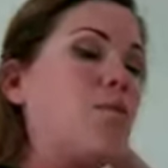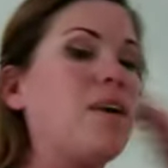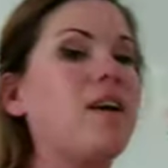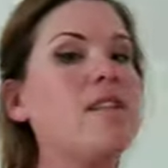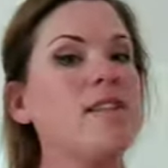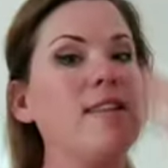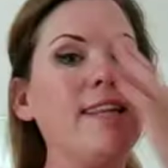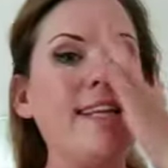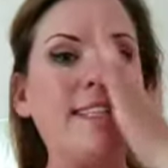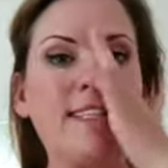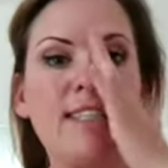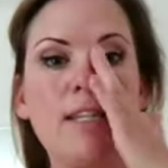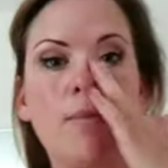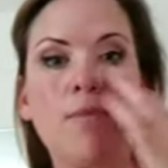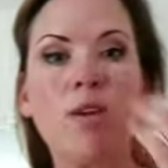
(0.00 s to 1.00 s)
It leads
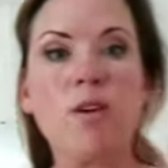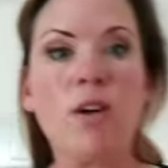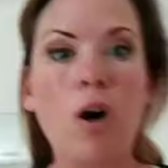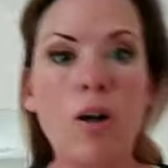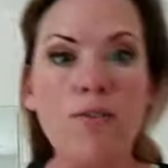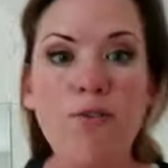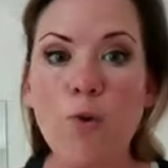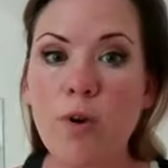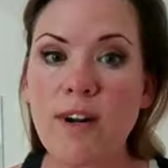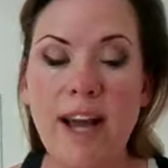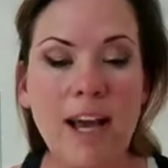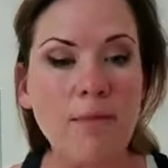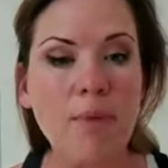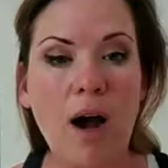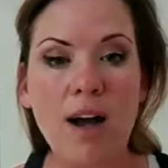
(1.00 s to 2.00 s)
to something called forward
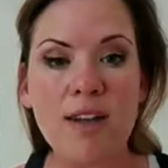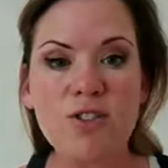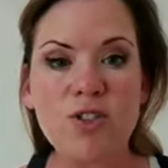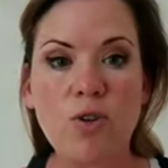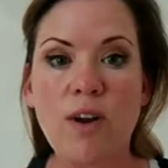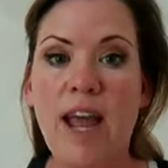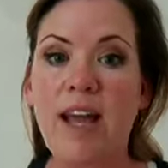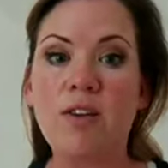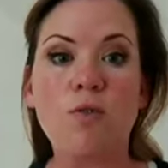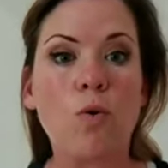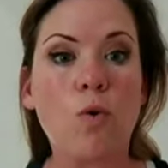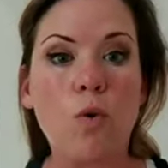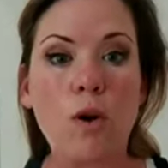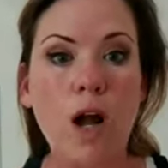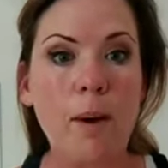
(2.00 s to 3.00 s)
head posture and
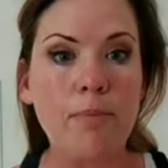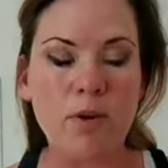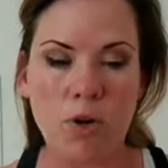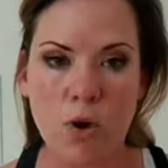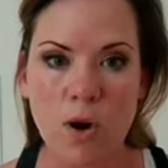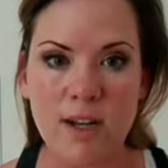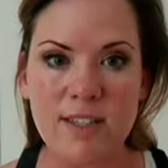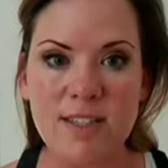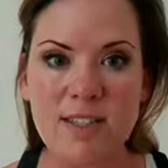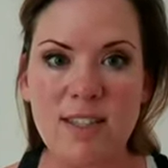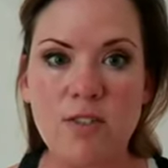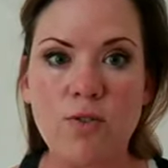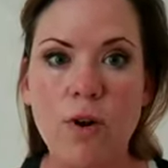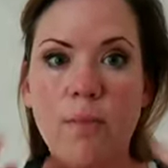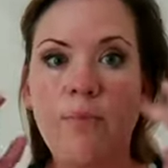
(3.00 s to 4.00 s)
or upper cross
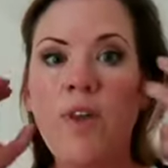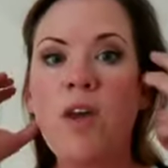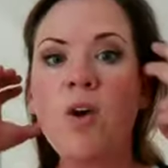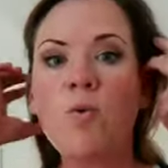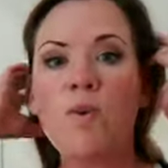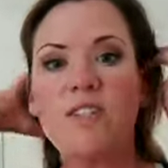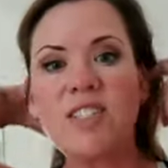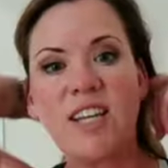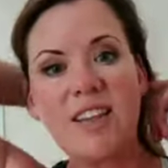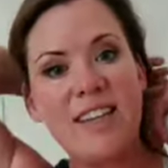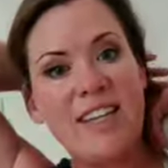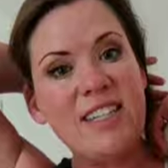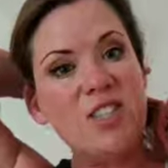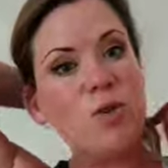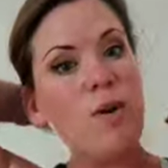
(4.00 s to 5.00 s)
syndrome, which can
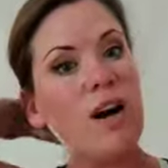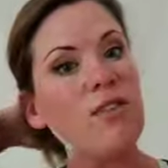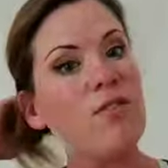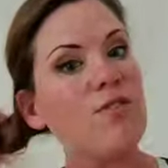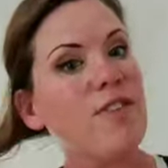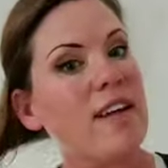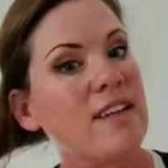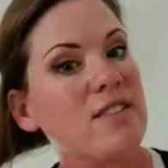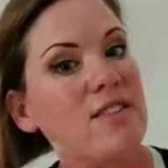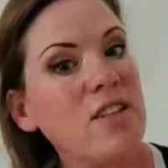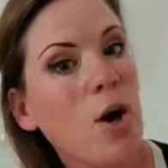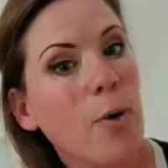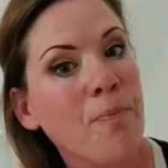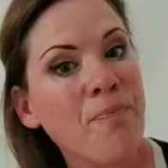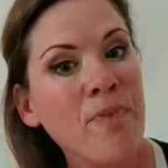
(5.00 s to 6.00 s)
lead to other things. So